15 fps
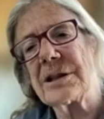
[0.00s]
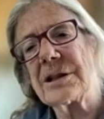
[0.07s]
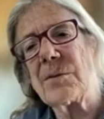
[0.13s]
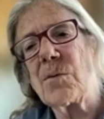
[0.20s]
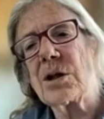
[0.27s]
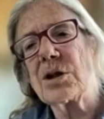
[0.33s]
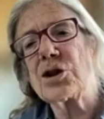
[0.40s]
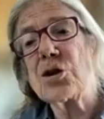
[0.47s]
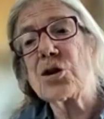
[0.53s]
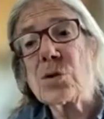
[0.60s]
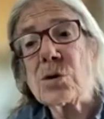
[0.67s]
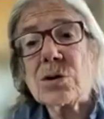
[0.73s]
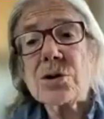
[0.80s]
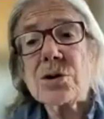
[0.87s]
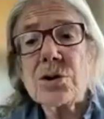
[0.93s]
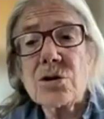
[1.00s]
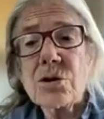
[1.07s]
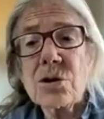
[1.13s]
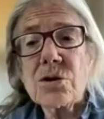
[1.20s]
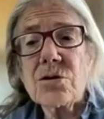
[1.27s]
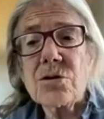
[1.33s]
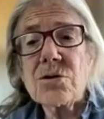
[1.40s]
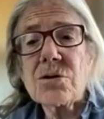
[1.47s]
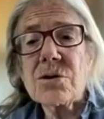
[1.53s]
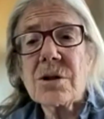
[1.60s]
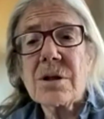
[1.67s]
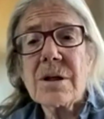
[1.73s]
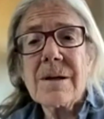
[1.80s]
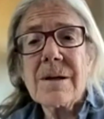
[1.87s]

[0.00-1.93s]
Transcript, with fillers: and what tools you use